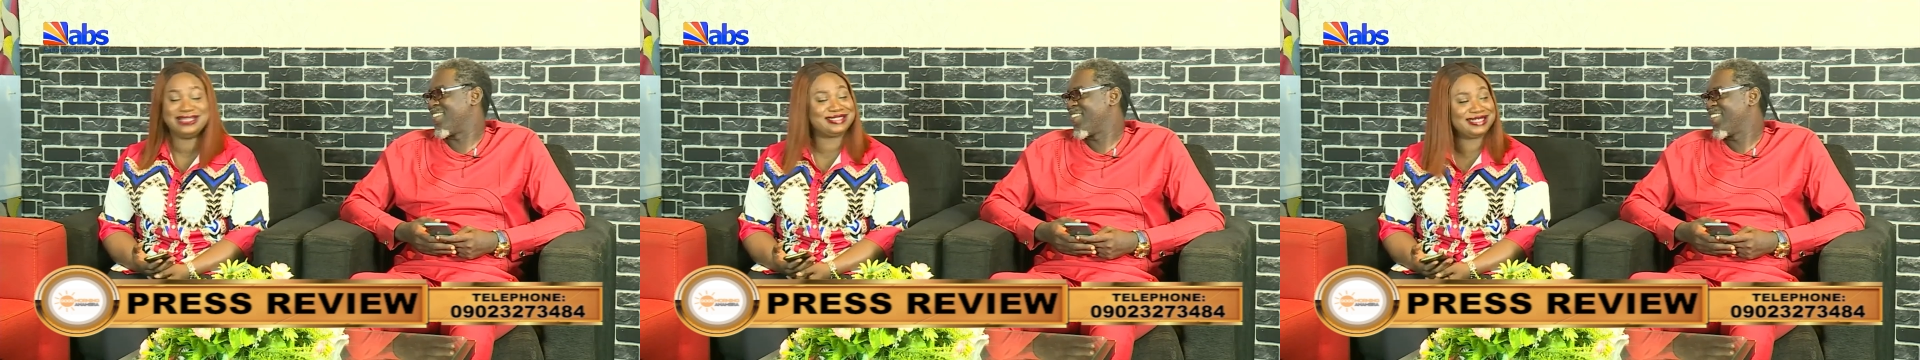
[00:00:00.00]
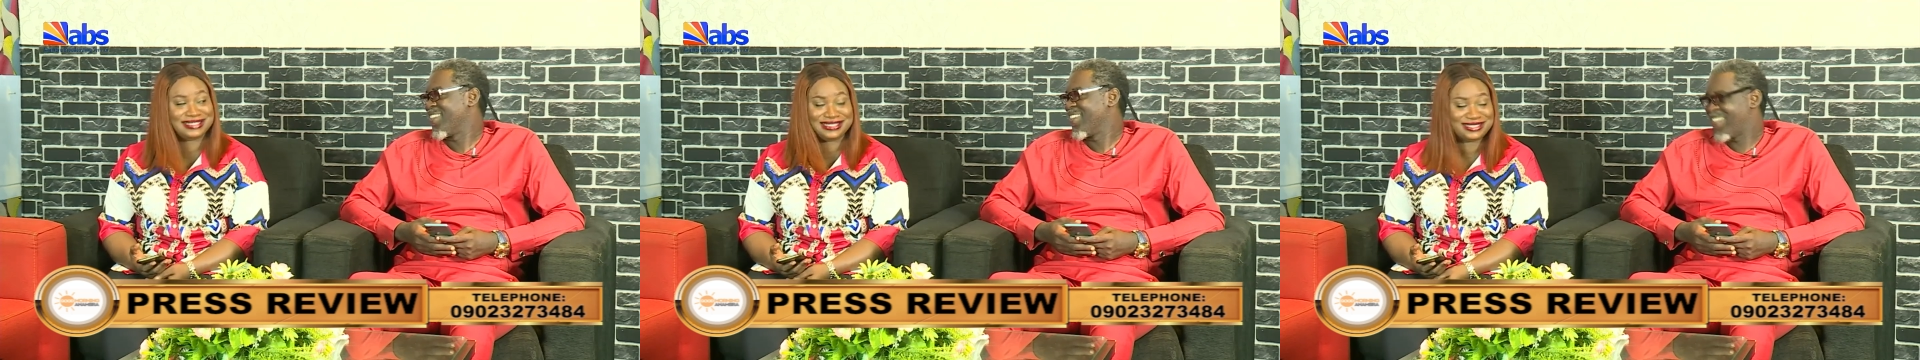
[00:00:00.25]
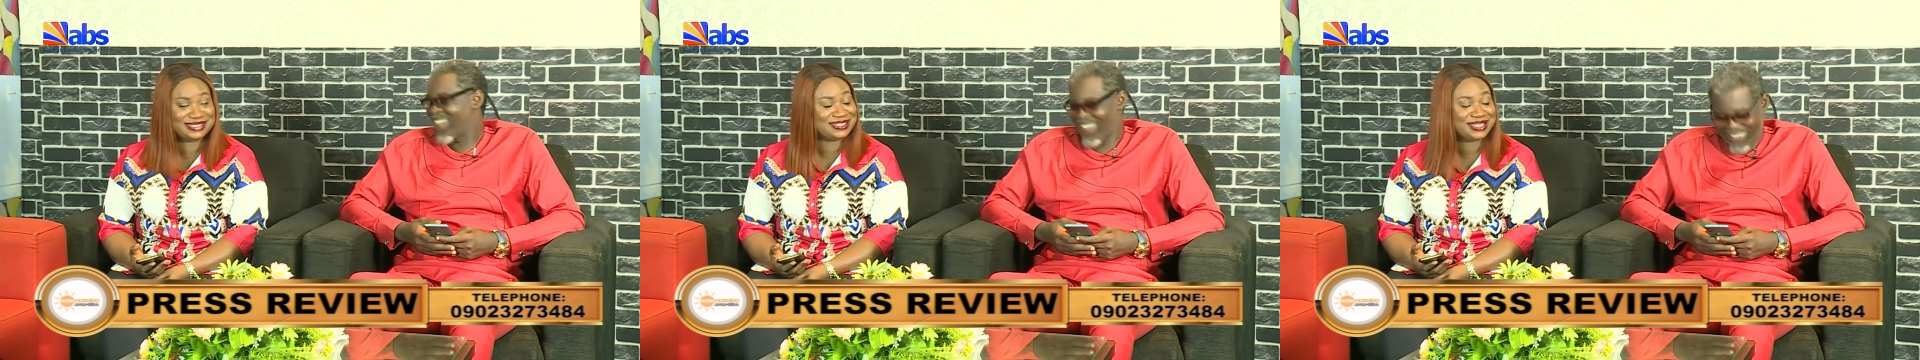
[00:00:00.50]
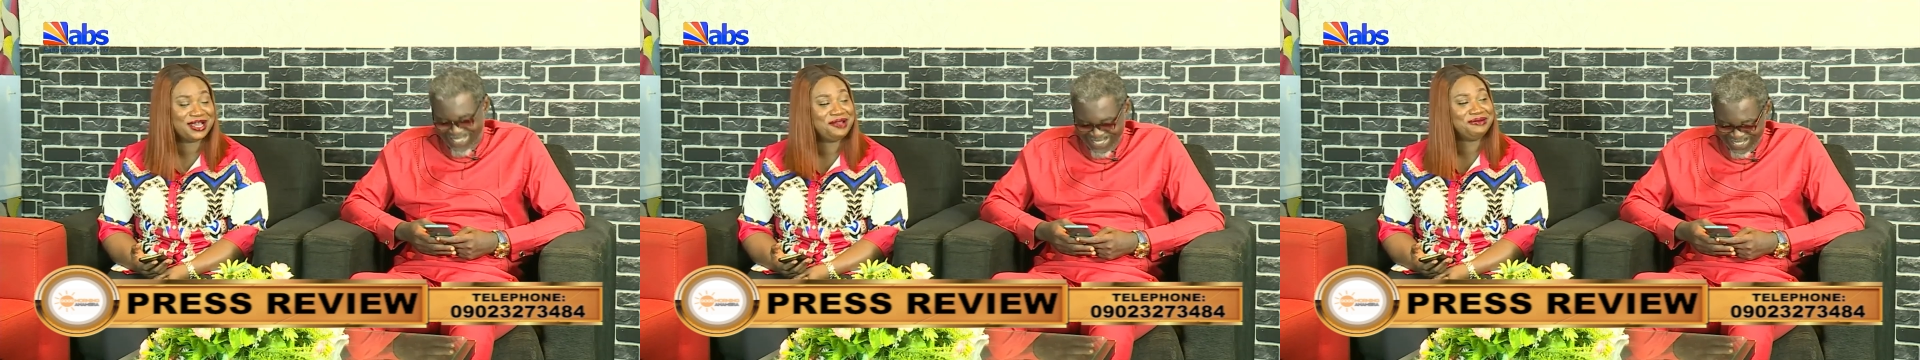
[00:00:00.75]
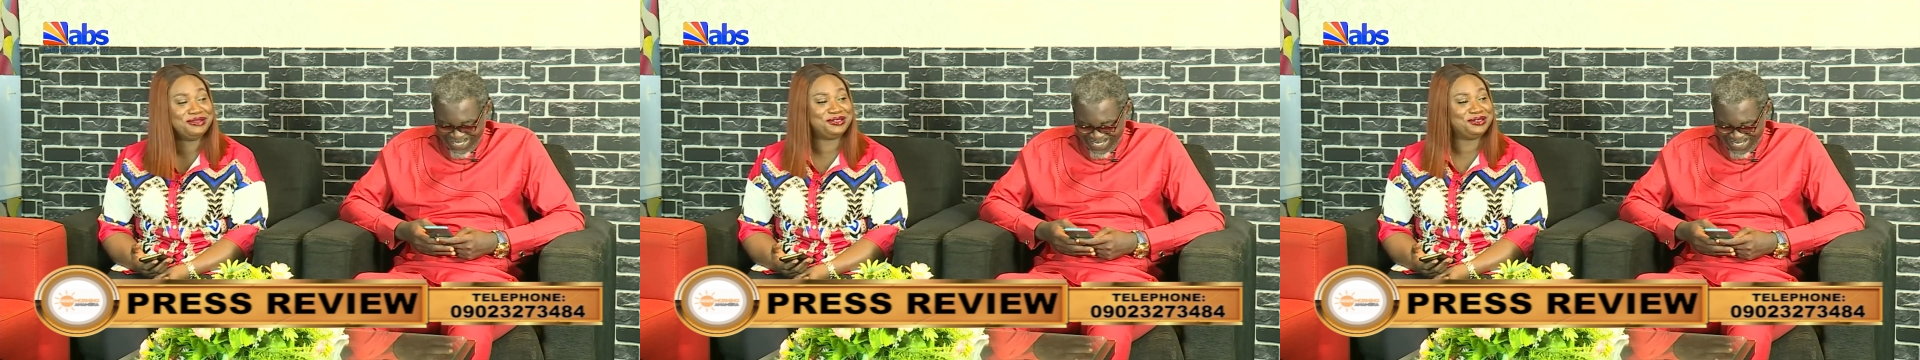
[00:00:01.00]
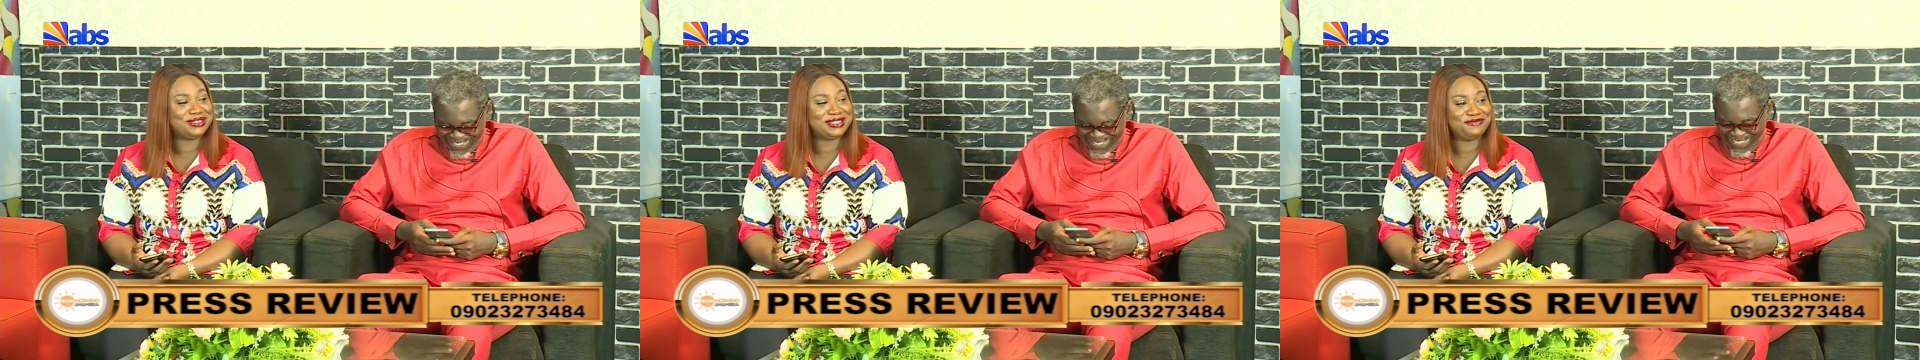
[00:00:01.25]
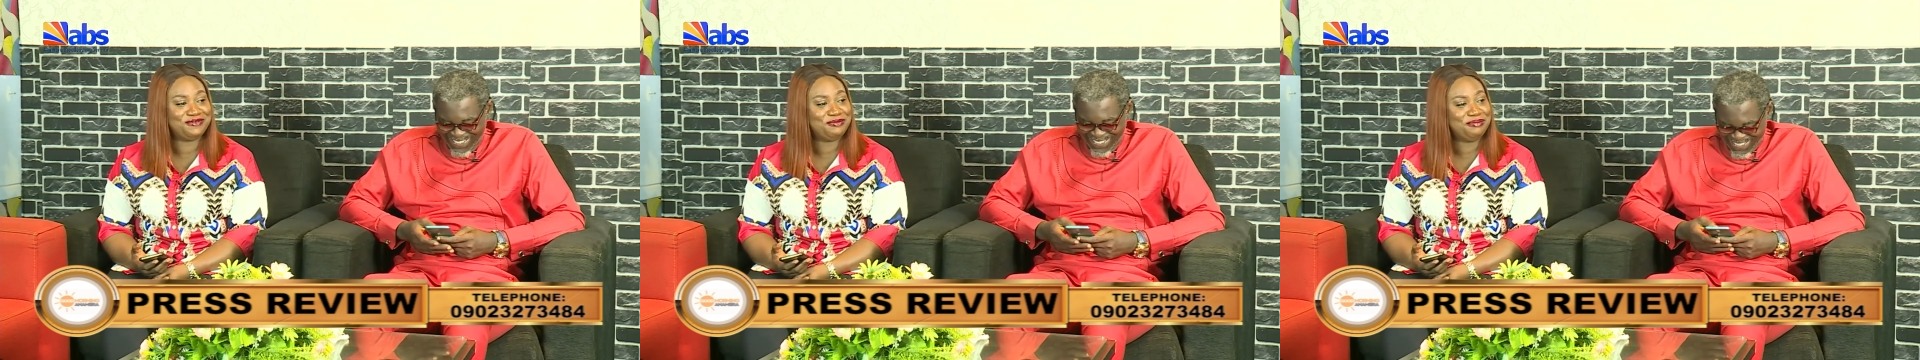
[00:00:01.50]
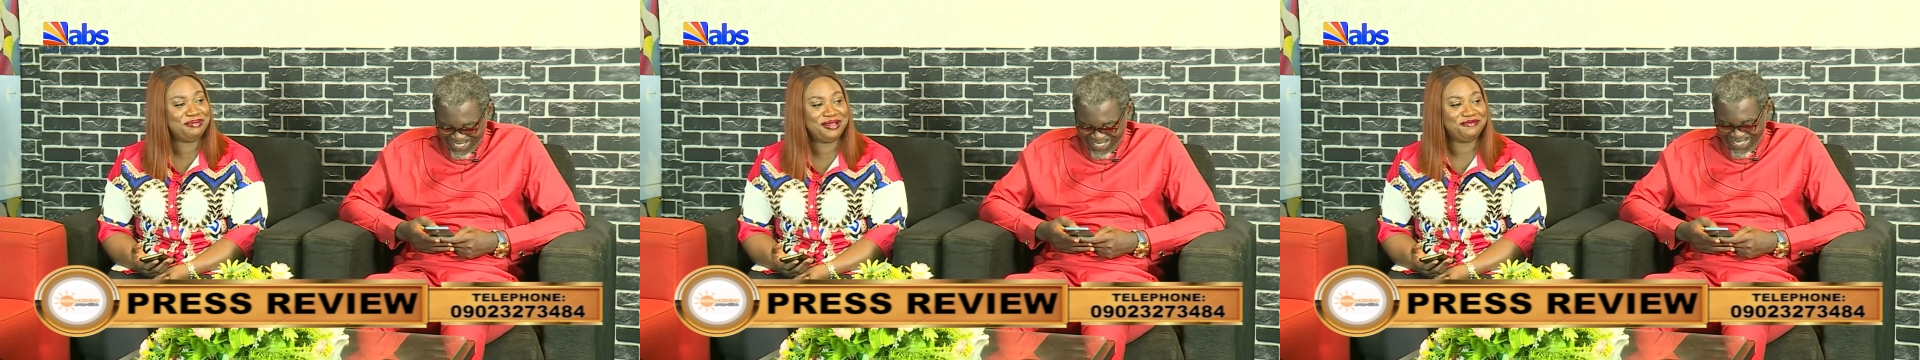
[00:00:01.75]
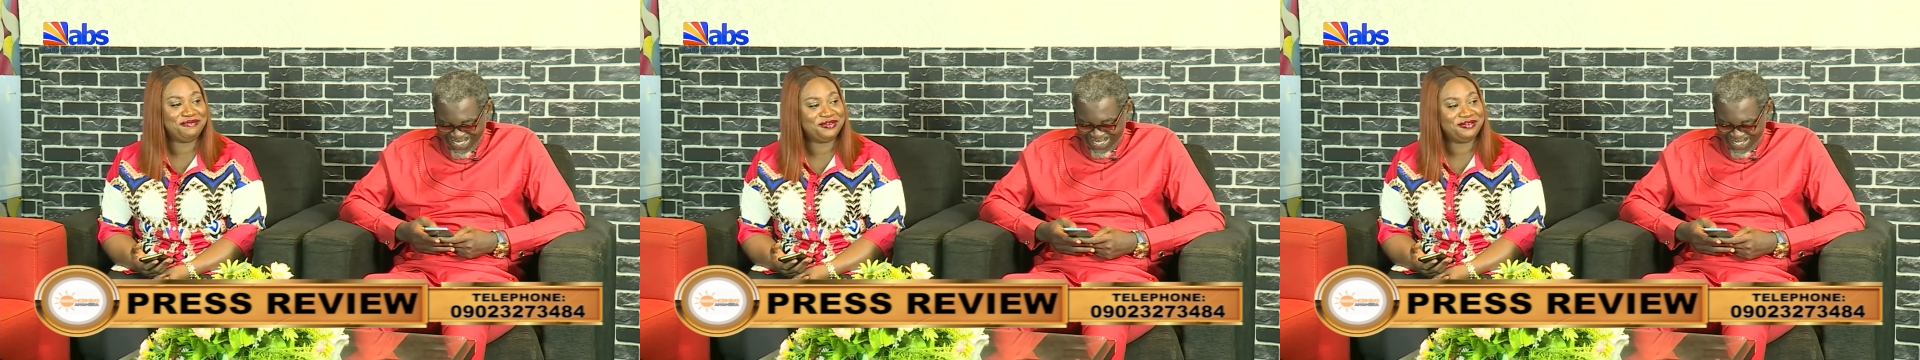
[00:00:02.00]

Speaker 1: citizens, we shouldn't even be paying for